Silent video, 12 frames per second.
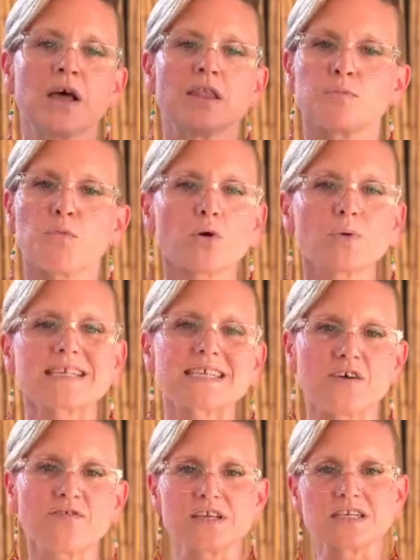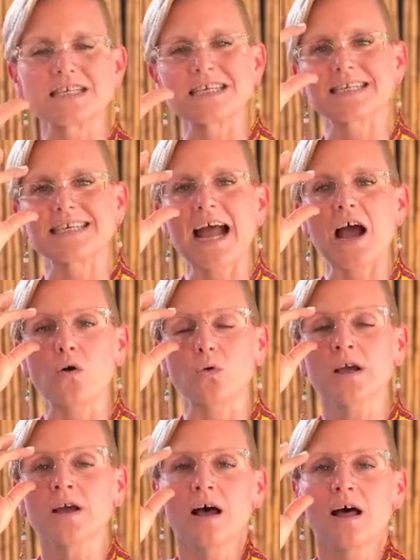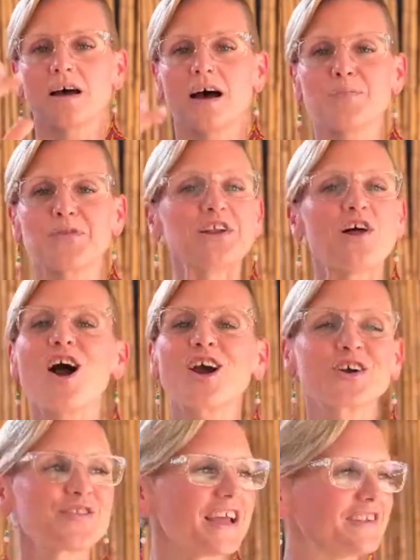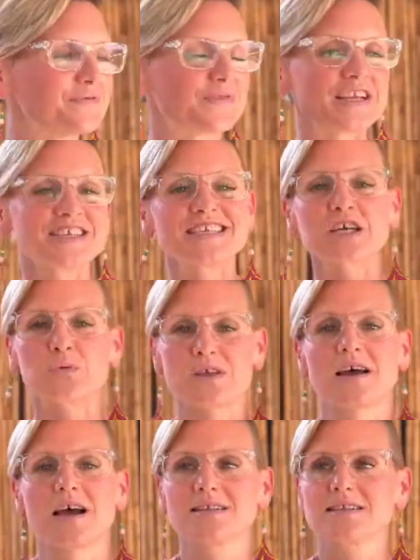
The more we stuff these things down, the longer they stick with us,